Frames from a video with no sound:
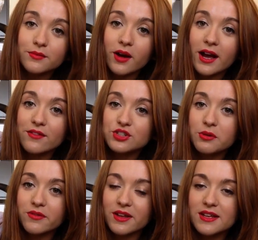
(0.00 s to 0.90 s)
I have two
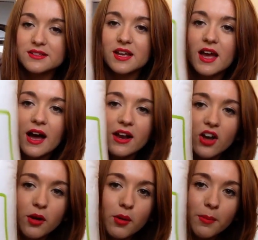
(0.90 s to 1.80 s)
of these and
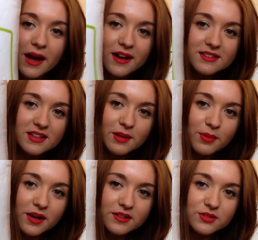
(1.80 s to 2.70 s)
I'm a back
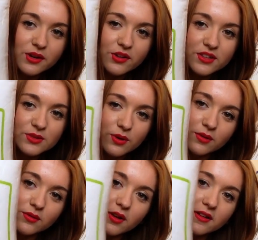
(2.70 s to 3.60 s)
sleeper. So I got this one.
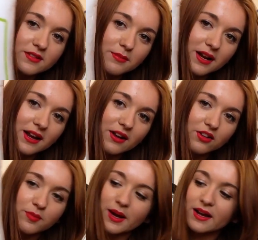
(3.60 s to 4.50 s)
Look, it's a man laying on
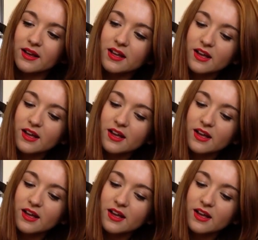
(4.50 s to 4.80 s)
his back.